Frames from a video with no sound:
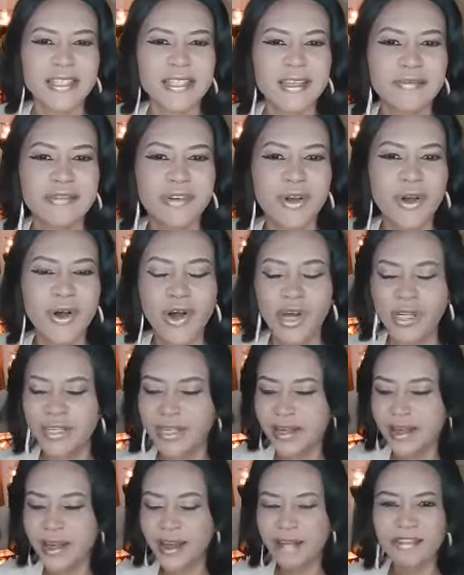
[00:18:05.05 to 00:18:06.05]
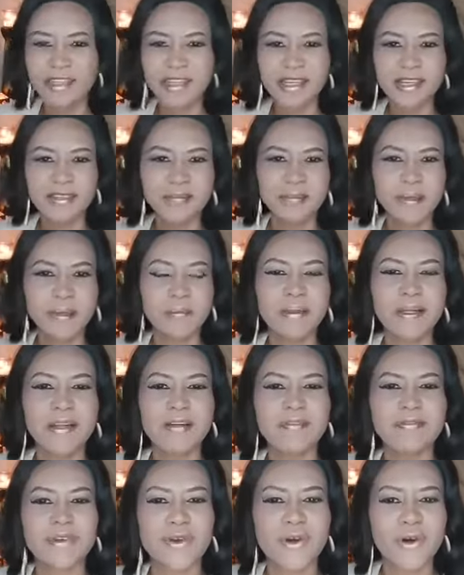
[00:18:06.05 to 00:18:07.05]
of God, the covenant people
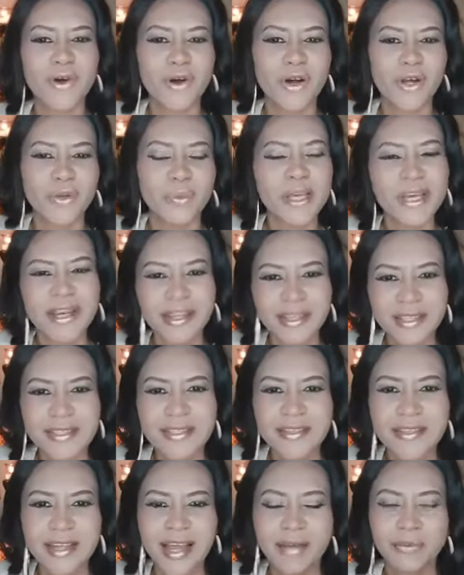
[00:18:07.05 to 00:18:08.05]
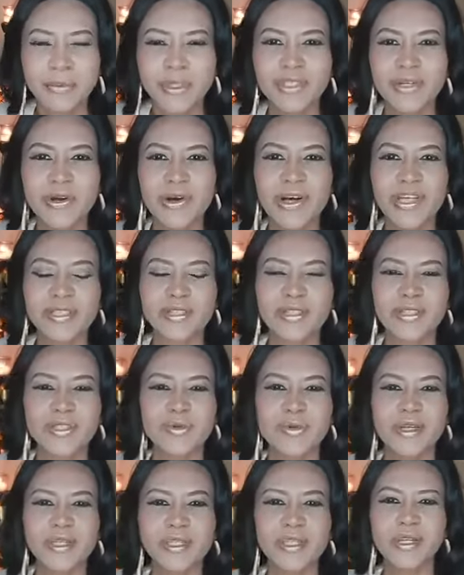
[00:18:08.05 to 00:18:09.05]
of God, we understand what God is
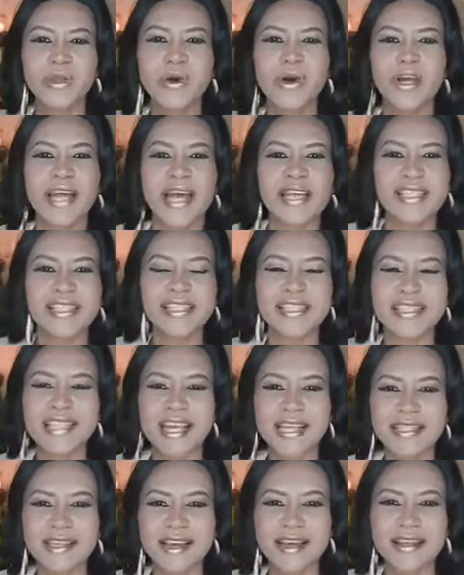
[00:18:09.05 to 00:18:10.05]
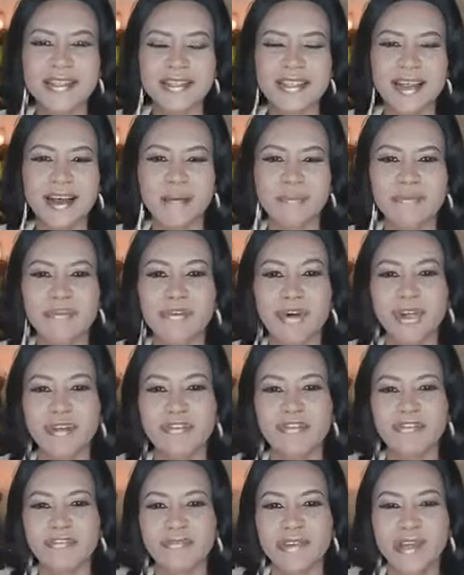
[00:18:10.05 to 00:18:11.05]
doing. The Lord has set us up for
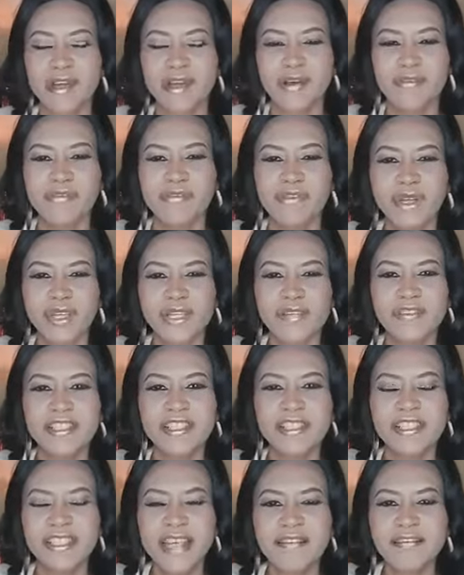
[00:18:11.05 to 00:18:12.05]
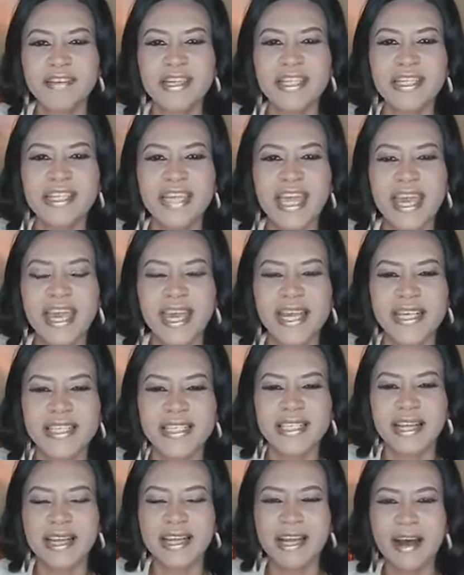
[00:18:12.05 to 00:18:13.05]
the for the seven years,
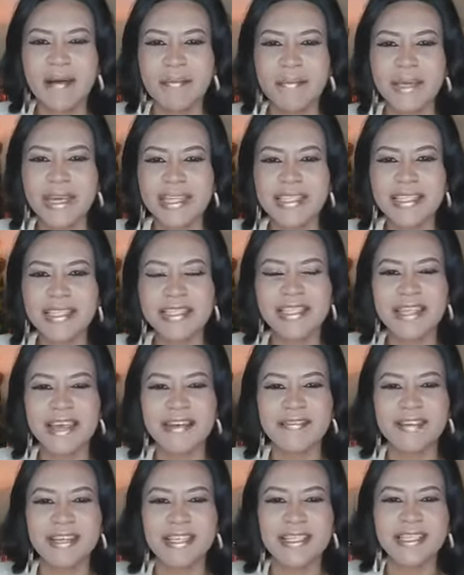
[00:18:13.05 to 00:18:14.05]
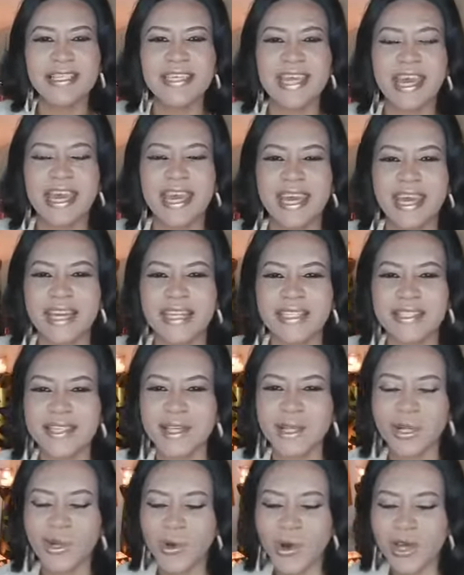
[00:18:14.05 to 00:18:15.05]
the coming seven years.
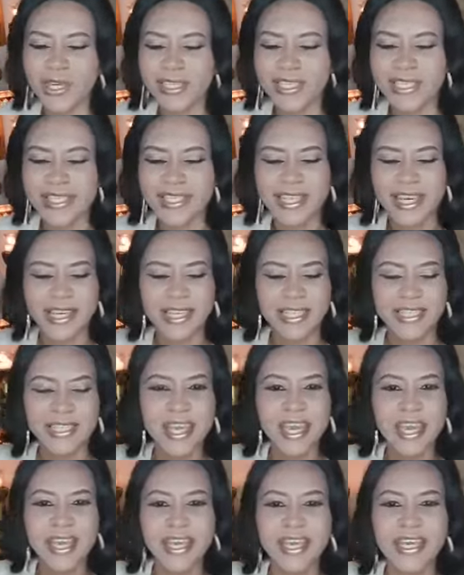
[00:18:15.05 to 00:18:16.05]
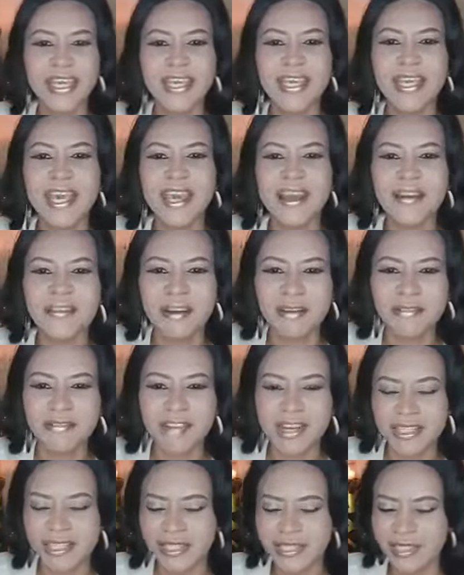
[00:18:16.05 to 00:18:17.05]
The Lord is taking care of
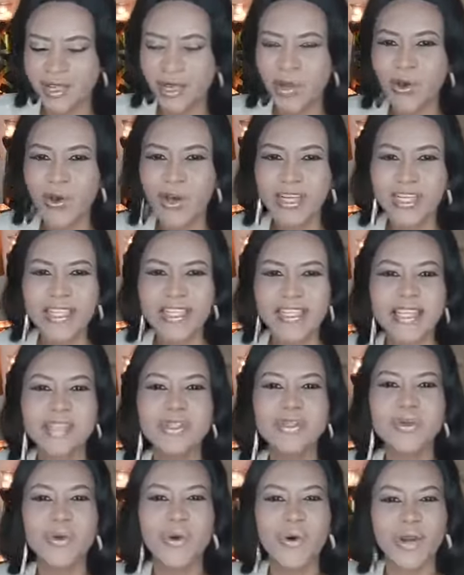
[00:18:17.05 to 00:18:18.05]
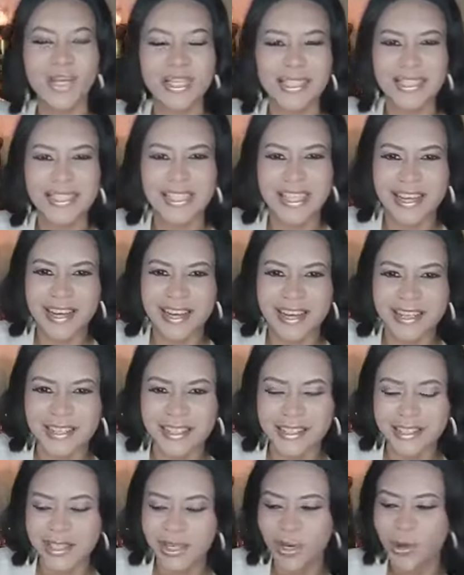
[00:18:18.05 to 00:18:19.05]
us. The Lord is anointing
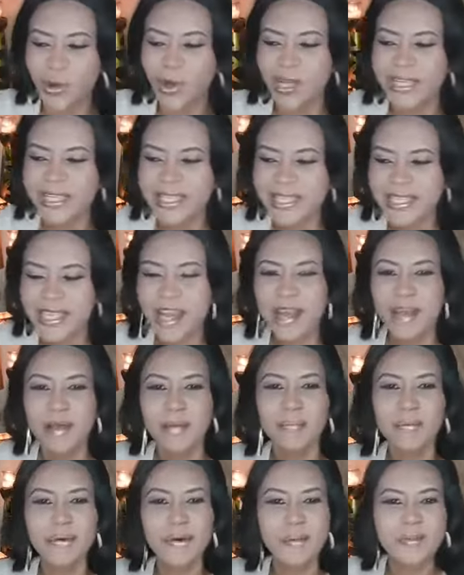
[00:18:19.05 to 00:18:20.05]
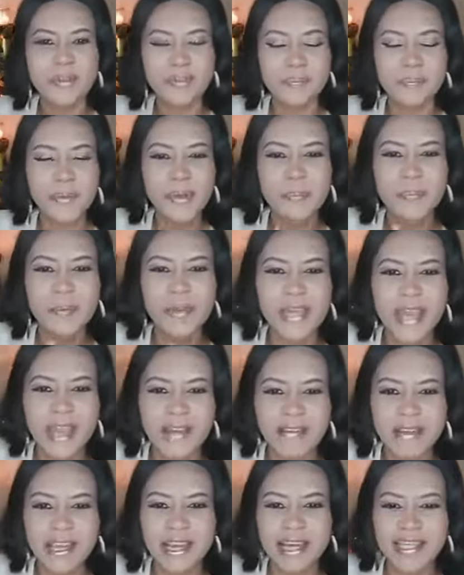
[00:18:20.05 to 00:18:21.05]
us. The Lord is
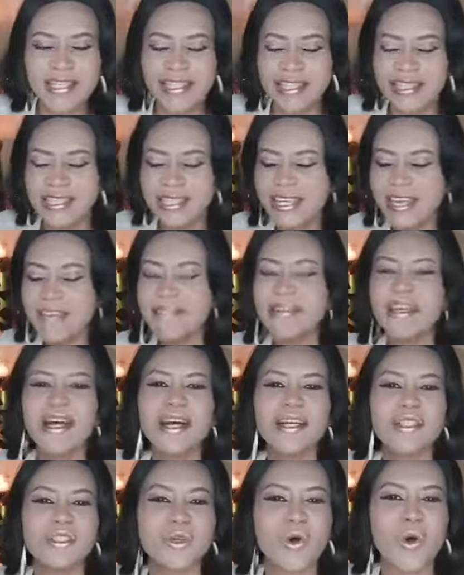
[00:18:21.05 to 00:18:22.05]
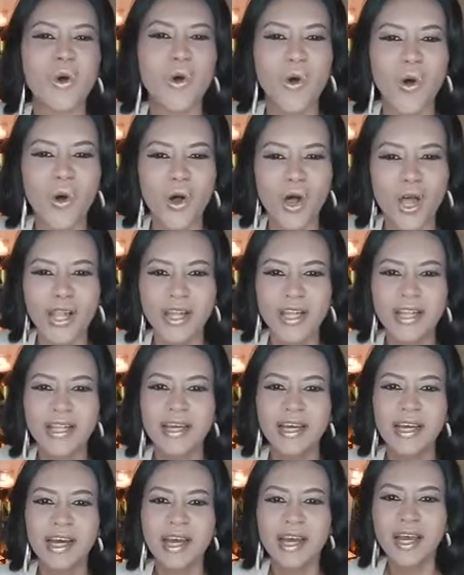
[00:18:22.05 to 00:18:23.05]
preparing us and giving us all
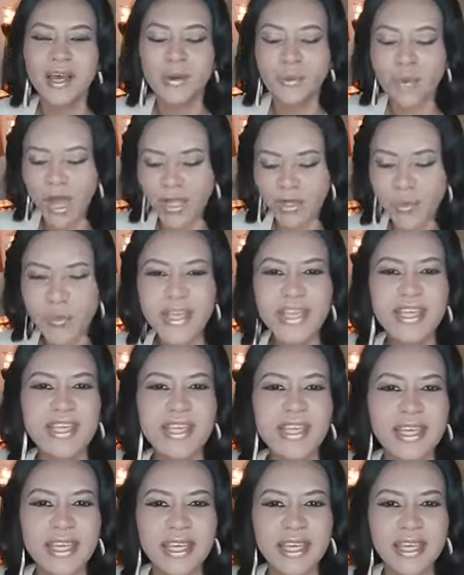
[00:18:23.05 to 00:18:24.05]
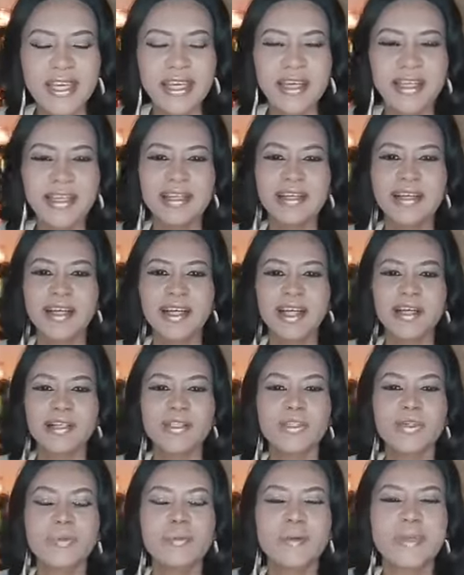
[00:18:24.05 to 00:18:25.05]
what we need
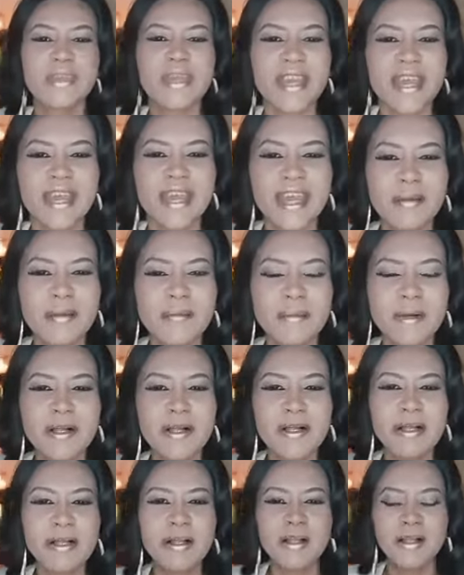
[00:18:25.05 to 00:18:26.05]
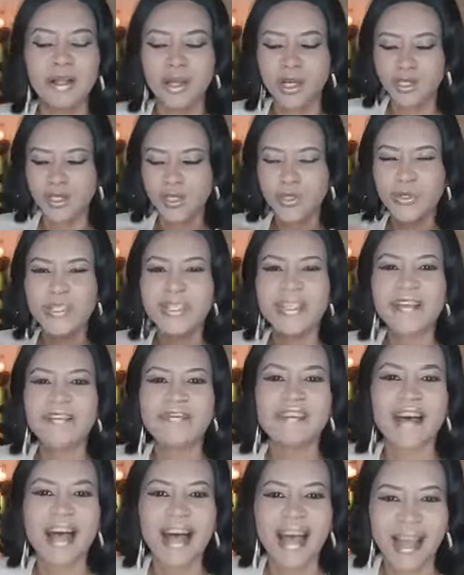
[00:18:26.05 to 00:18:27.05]
to be able to
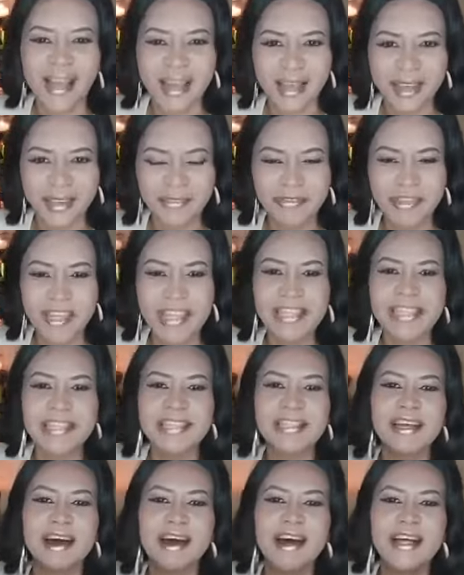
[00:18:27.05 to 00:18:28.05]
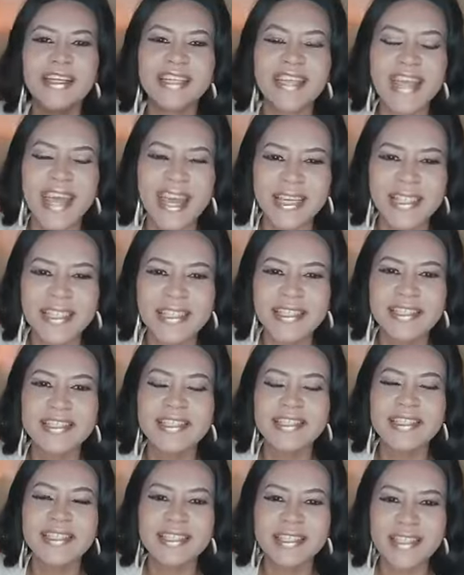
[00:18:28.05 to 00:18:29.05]
survive in the uh,
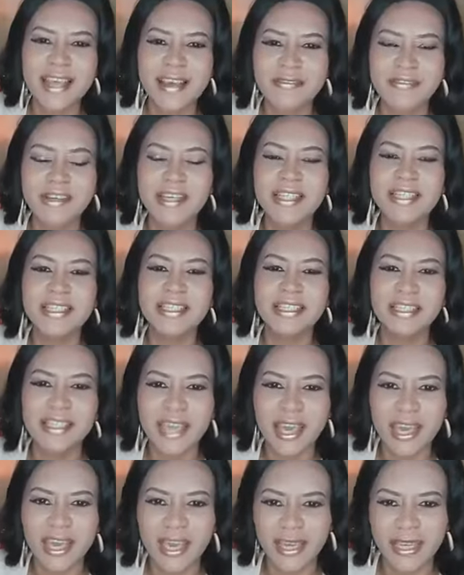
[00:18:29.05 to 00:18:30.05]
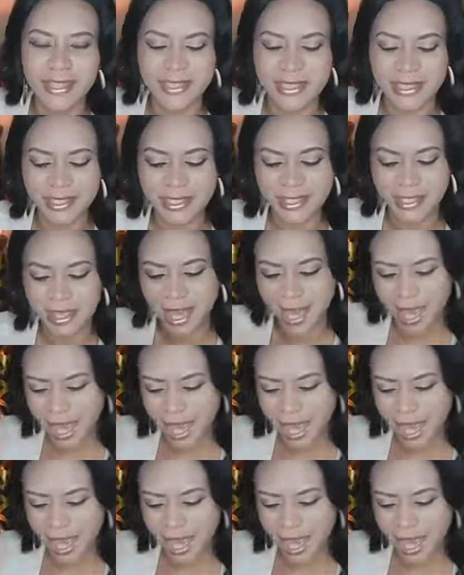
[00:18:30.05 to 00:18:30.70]
next seven years.